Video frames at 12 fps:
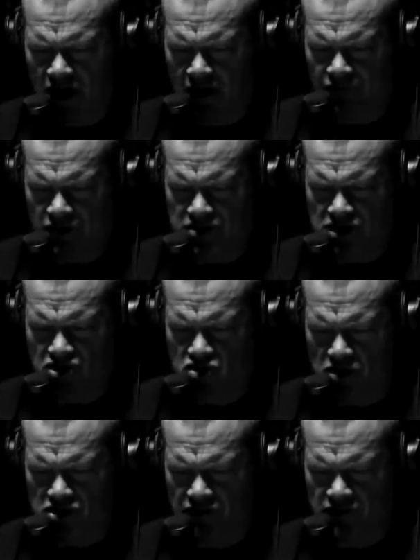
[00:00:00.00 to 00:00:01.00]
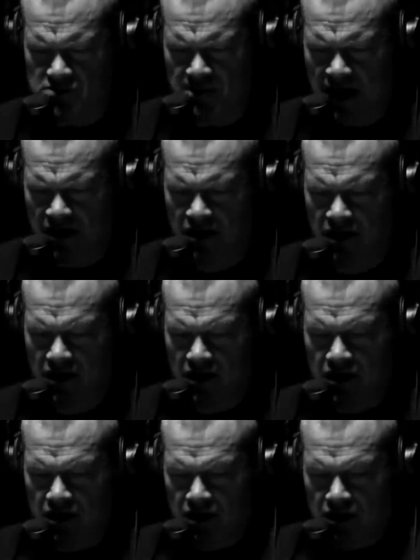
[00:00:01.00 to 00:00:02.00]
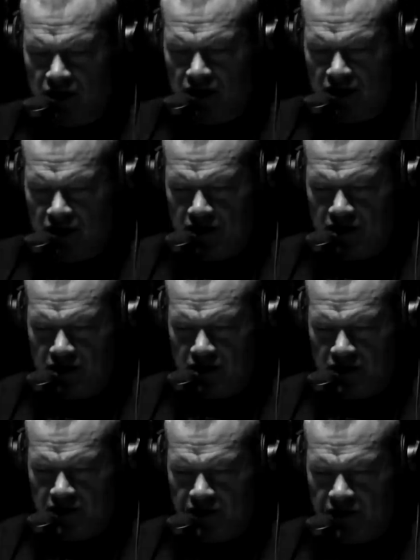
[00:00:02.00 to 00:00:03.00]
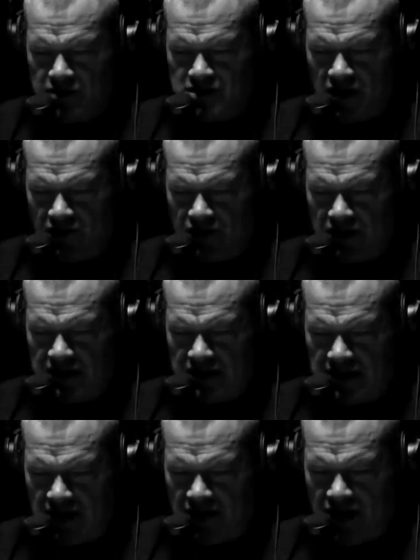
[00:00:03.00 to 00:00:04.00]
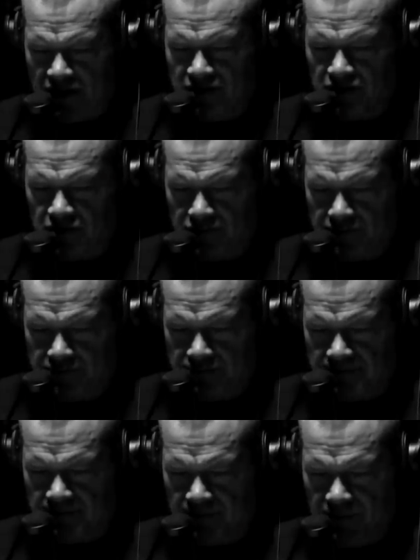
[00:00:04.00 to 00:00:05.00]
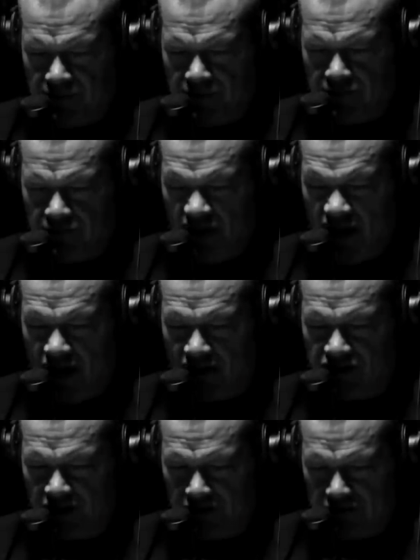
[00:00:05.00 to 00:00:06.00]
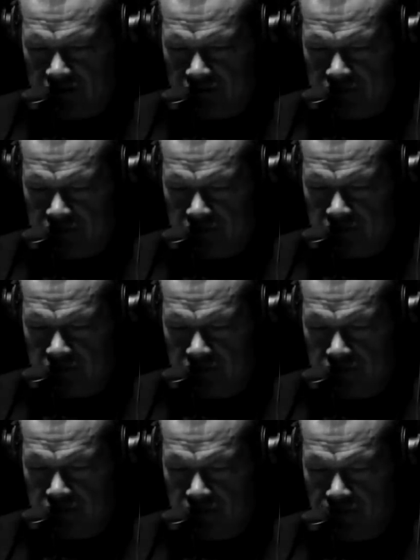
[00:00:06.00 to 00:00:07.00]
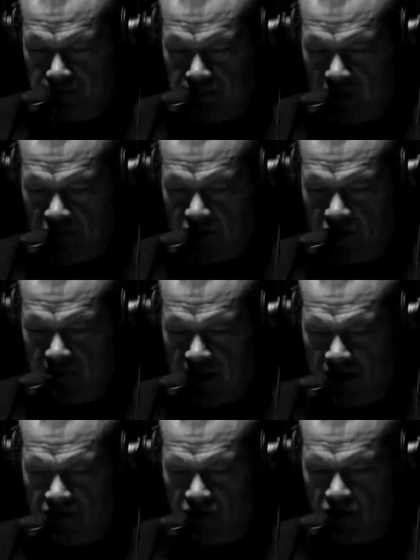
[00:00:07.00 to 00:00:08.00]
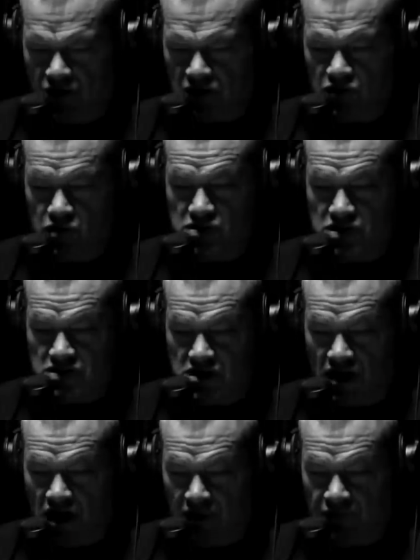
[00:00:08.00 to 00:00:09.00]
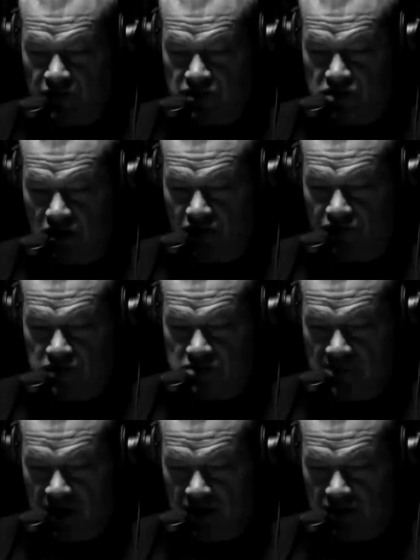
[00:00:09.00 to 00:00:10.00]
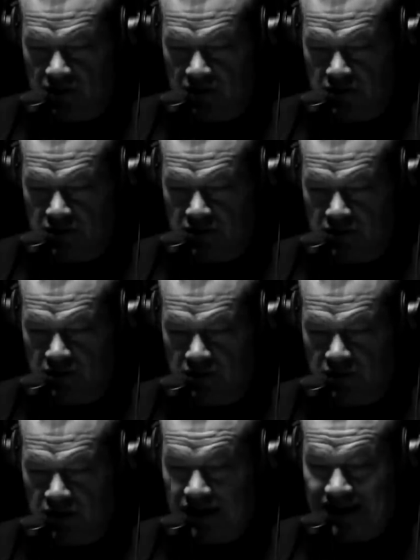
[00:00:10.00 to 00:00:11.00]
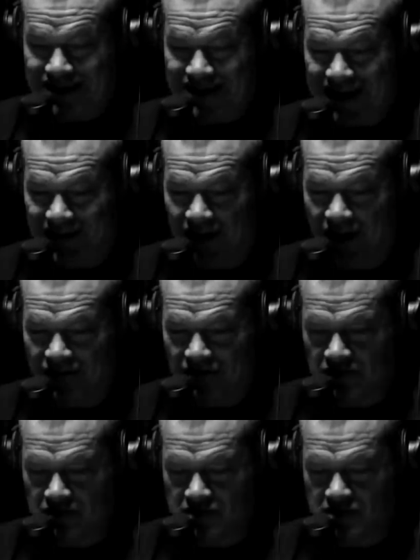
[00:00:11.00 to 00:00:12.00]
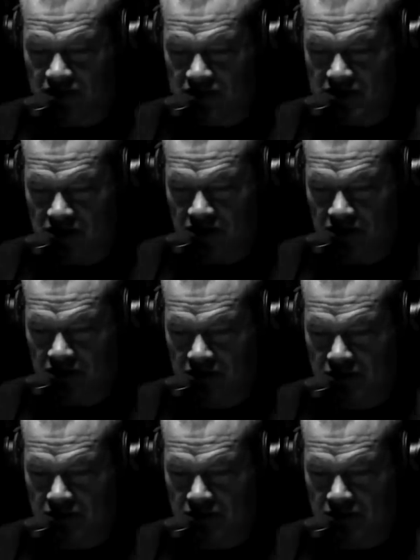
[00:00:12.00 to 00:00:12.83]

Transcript: confidence and trust of his men, there is nothing he cannot do. Nothing. If a commander loses the confidence of his men, he cannot succeed.